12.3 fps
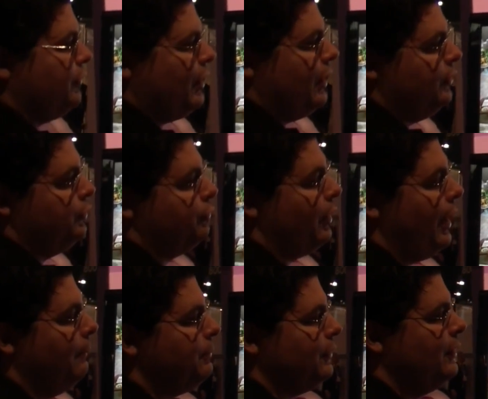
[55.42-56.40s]
has gotten
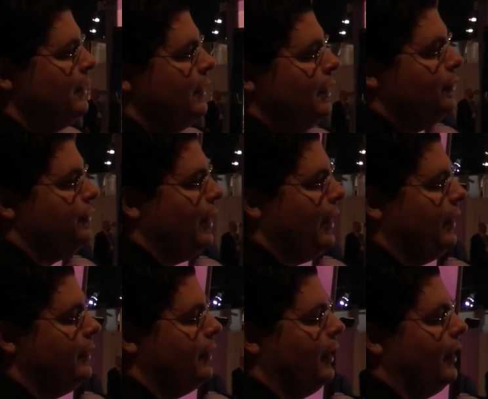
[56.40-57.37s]
trapped
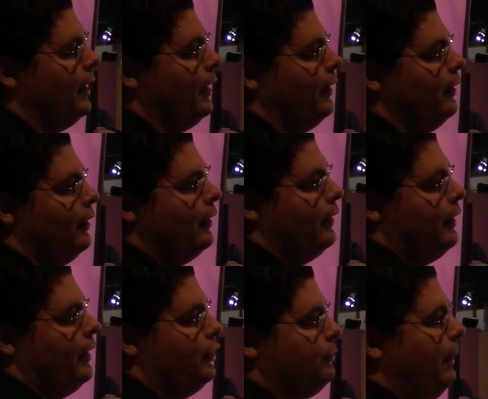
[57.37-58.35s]
inside uh,
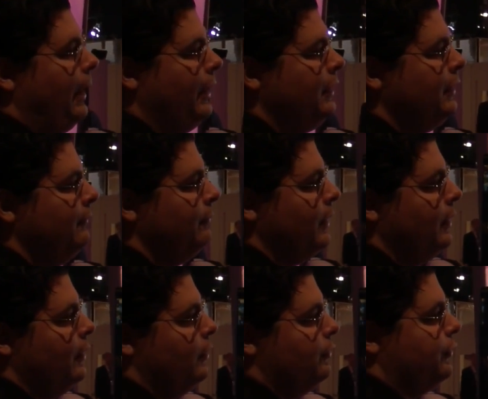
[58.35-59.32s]
his body.
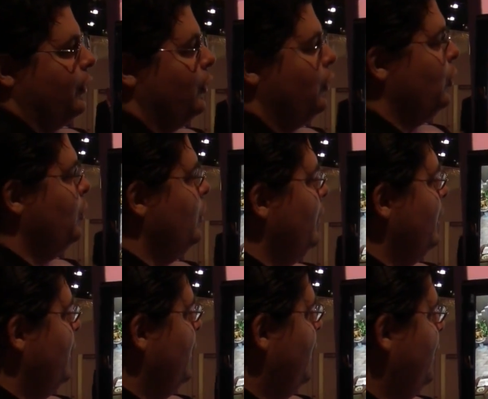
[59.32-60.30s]
So
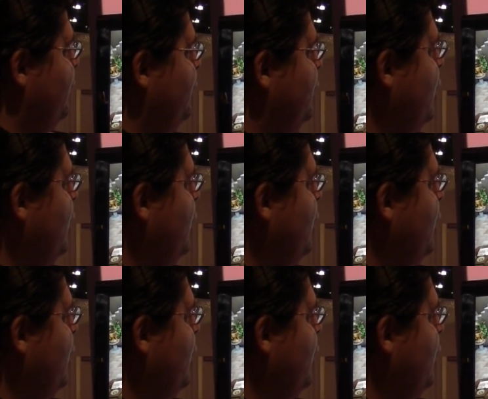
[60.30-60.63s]
uh, the